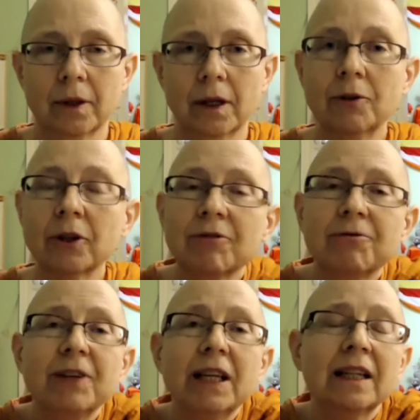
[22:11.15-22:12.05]
If you're
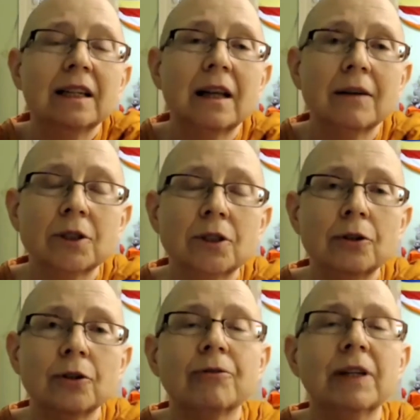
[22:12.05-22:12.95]
feeding love to you,
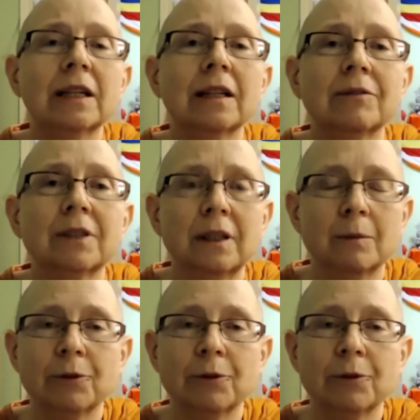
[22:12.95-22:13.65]
you're feeding love to them.